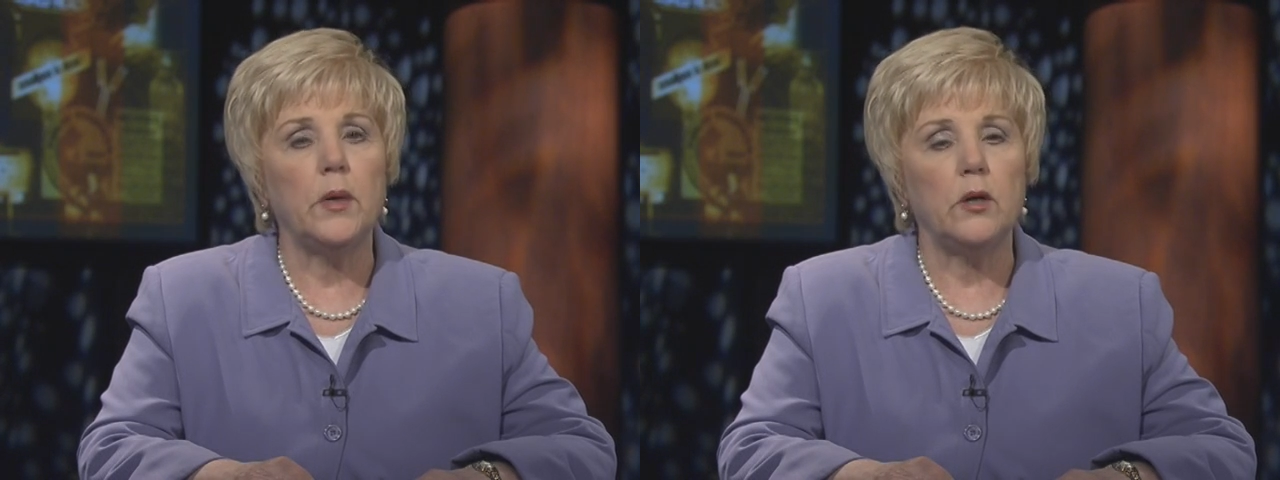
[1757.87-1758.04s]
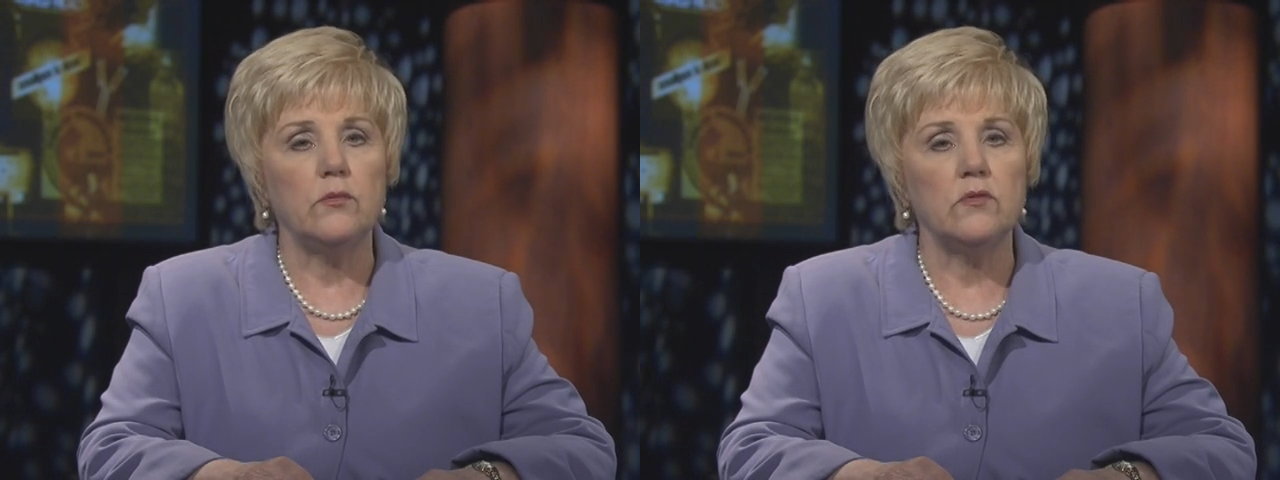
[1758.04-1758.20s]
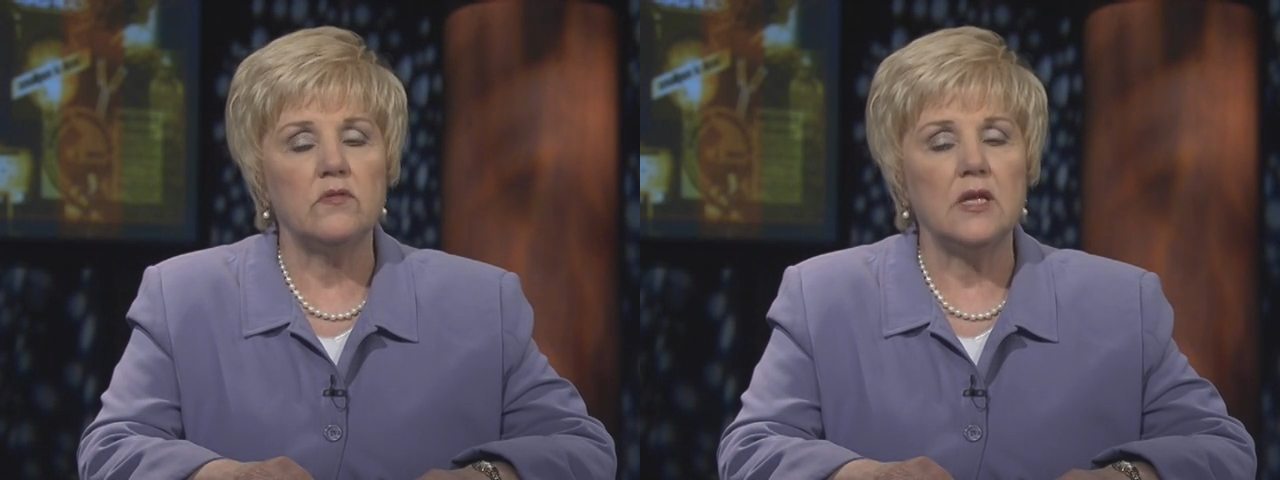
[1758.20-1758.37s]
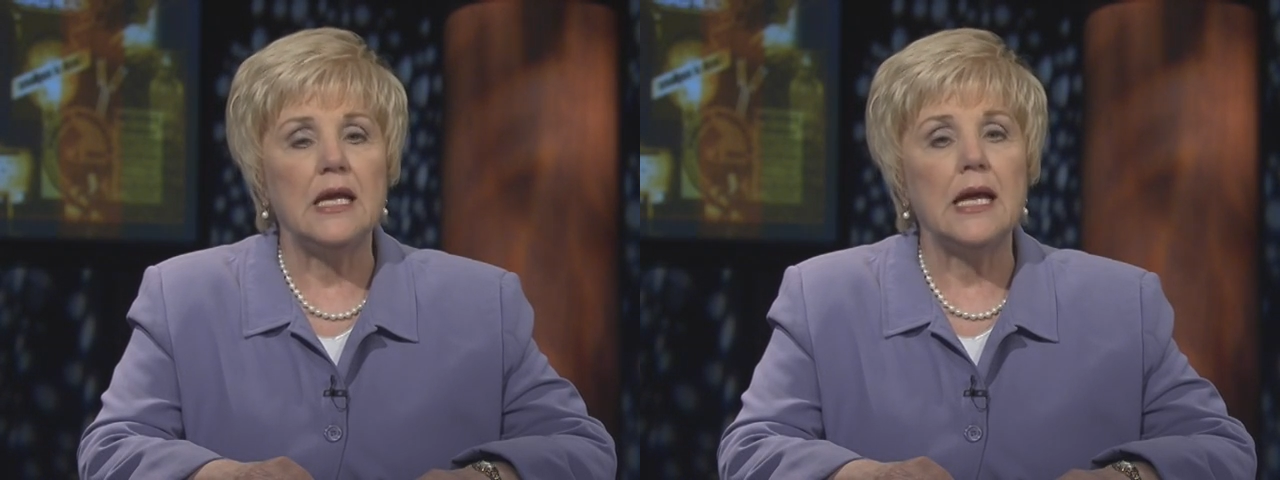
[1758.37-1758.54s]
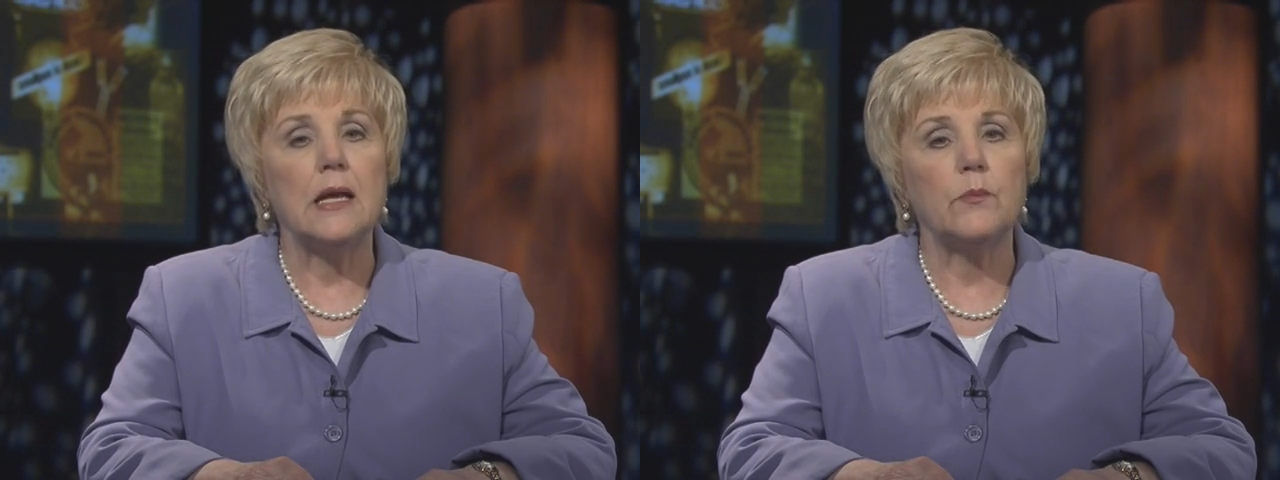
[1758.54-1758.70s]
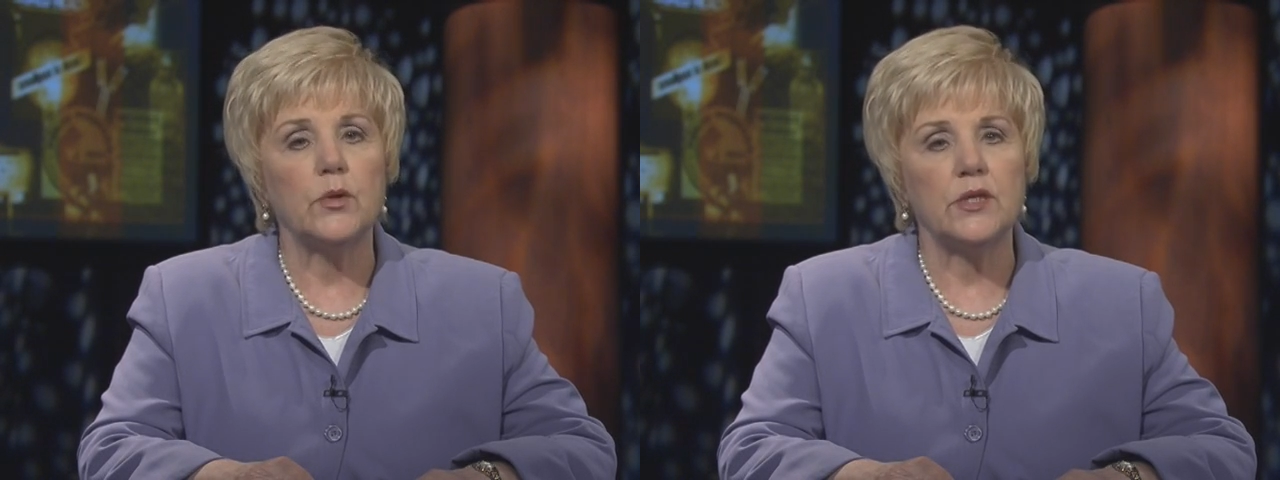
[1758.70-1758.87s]
potency
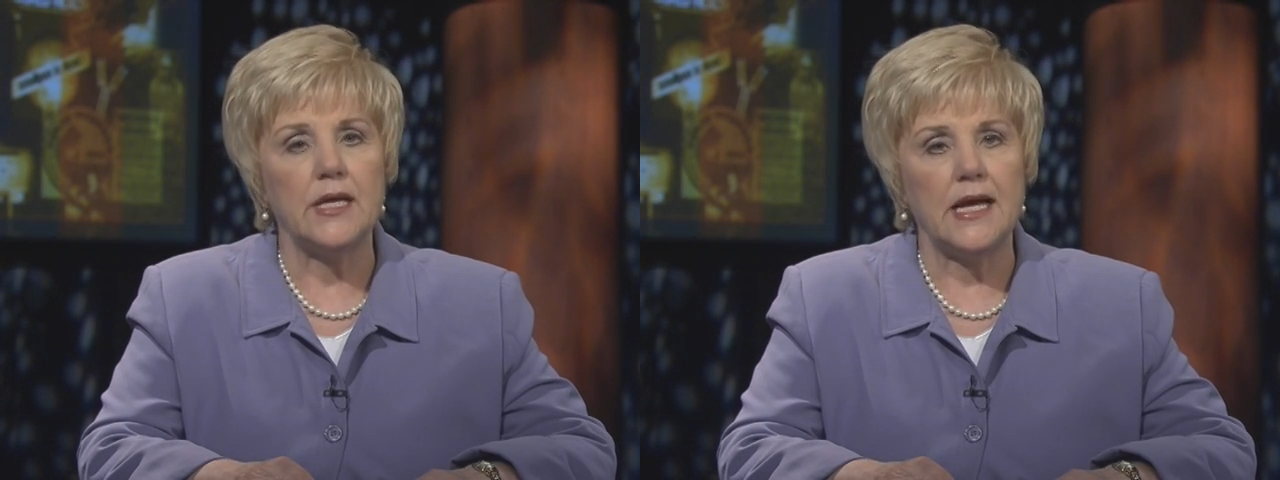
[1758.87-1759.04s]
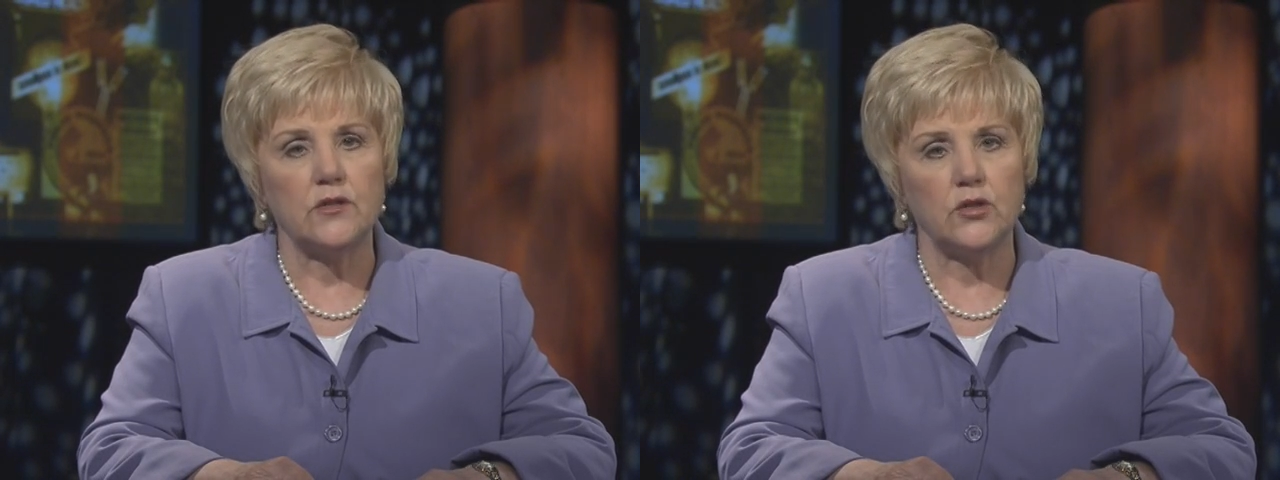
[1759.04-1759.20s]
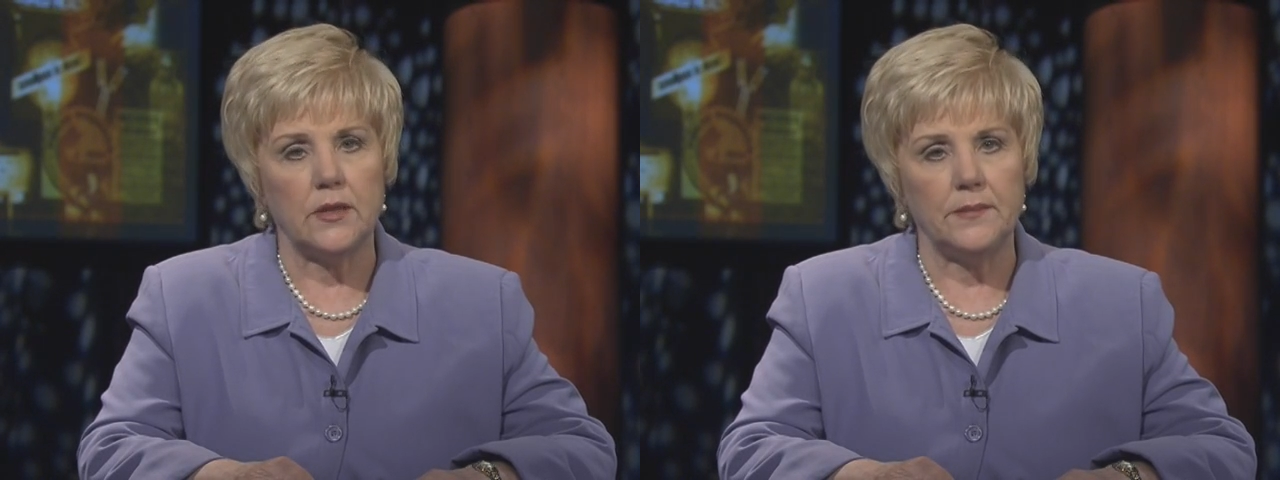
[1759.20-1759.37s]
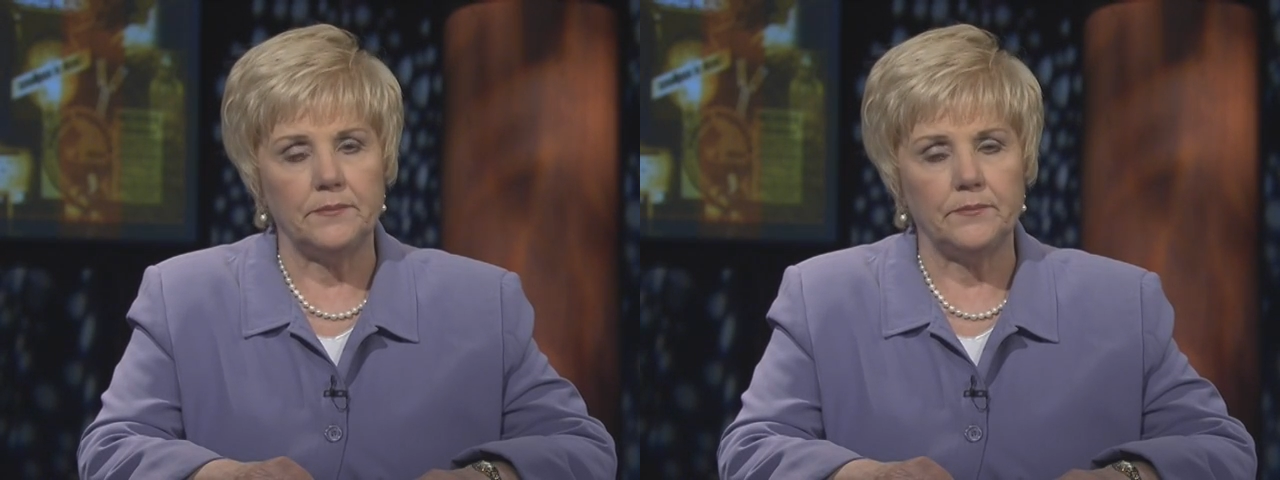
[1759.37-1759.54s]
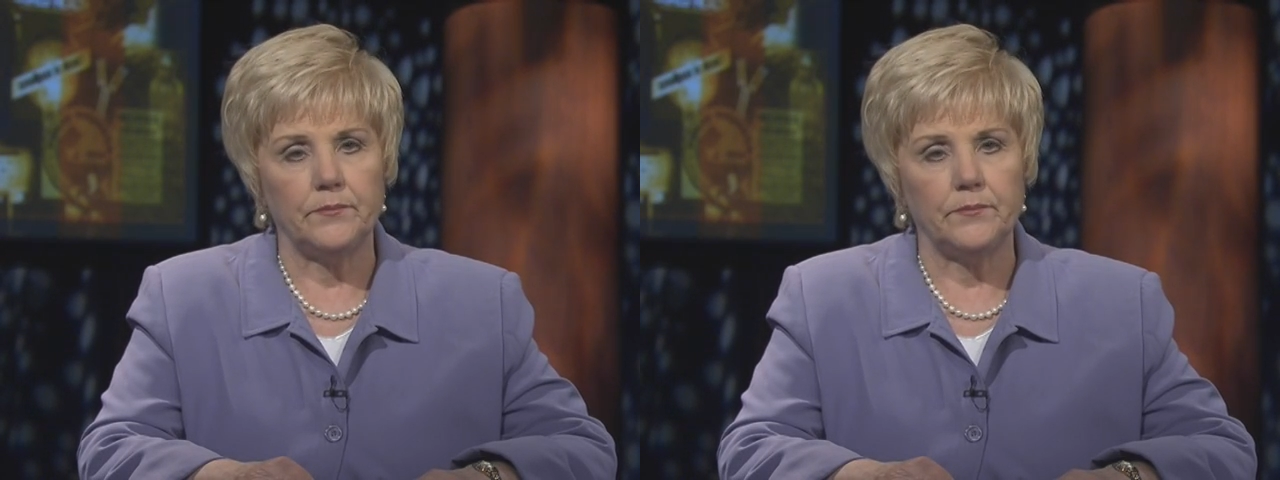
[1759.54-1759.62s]
and protection.